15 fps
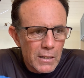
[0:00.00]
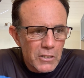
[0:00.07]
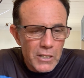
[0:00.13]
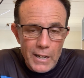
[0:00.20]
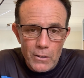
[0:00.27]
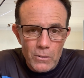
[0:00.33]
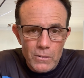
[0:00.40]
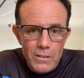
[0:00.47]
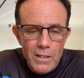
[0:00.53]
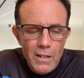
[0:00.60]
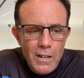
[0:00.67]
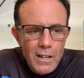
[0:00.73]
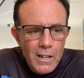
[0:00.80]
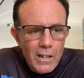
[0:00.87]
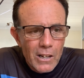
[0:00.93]
channel.
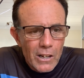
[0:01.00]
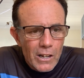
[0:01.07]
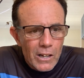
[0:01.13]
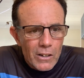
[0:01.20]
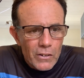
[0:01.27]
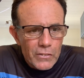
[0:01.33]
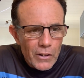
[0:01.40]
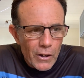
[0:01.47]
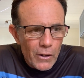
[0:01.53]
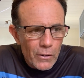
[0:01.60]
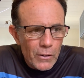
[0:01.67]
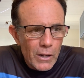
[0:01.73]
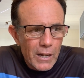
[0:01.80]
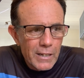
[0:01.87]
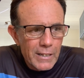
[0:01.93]
So
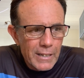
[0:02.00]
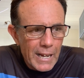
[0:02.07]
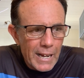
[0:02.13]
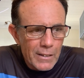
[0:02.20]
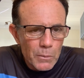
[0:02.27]
yeah,